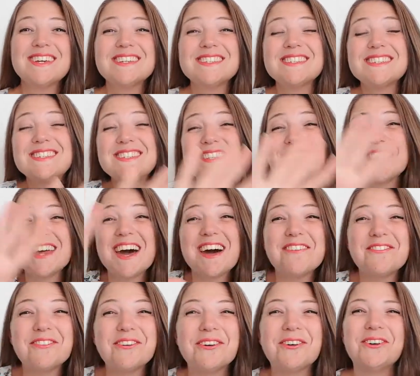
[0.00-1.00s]

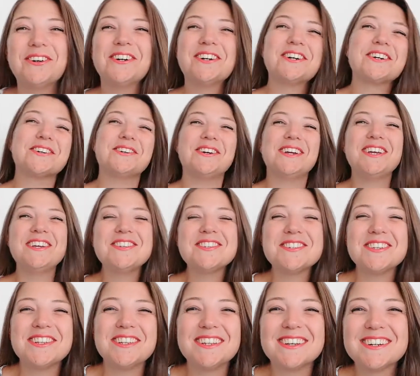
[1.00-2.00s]
Zdravo,
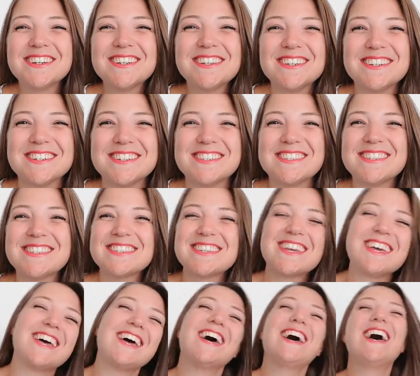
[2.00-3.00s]
Croatian learners!
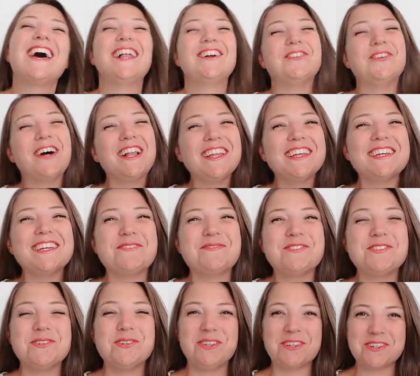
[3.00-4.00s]
Welcome
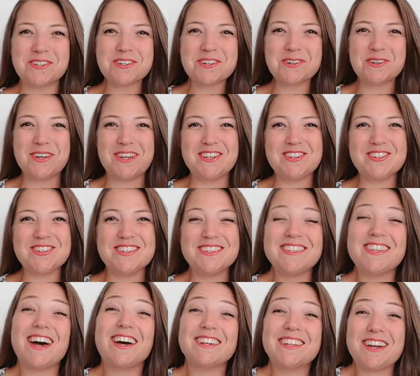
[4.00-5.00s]
to
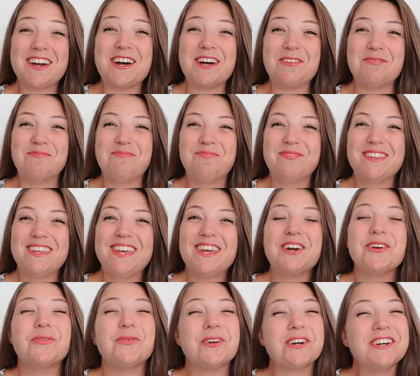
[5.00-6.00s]
LearnCroatian.com.
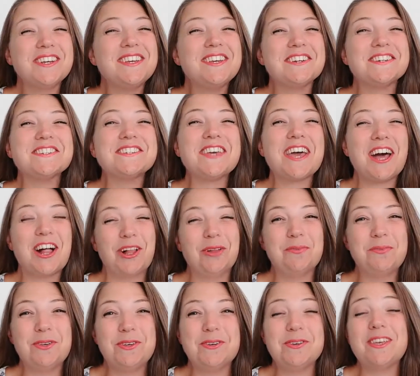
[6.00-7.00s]
We're here to
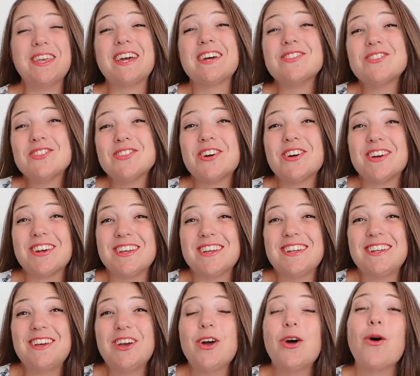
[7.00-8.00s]
help you get
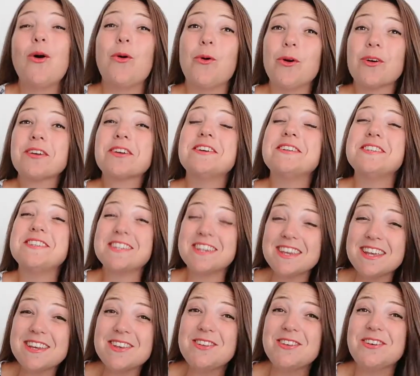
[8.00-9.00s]
started or
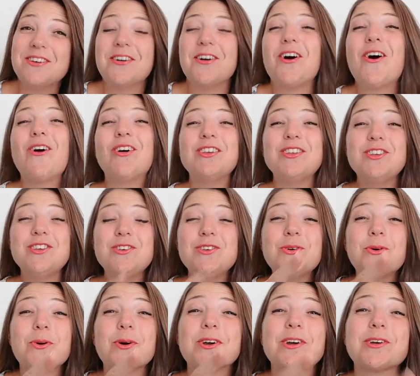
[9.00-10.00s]
continue on
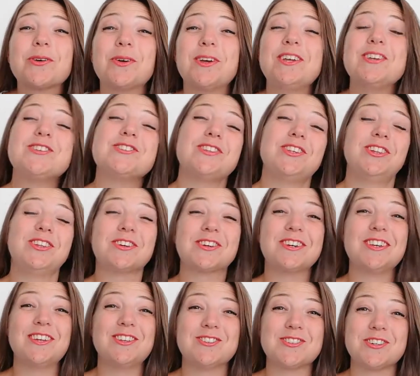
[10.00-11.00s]
your Croatian
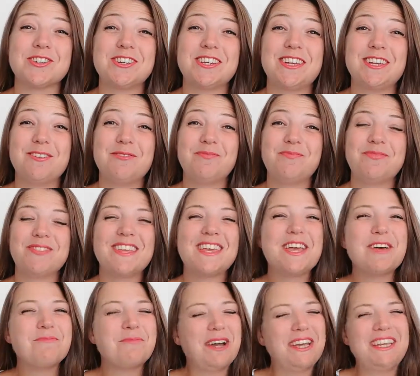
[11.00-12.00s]
learning journey.
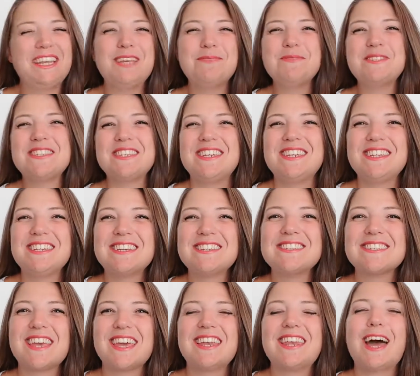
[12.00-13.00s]
My name is
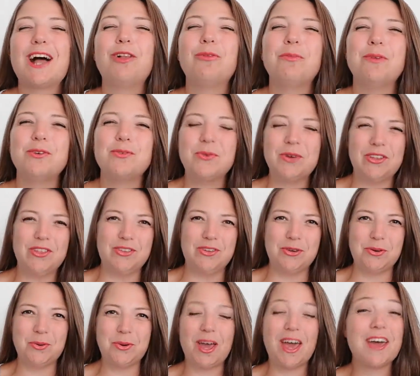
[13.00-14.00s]
Ines and I'll be with
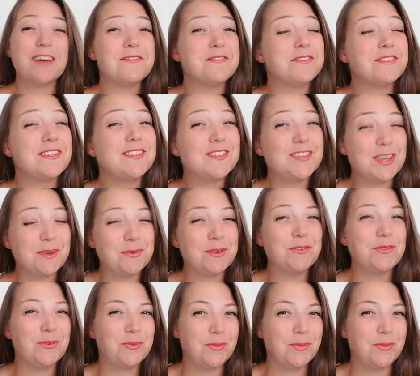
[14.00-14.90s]
you every step of the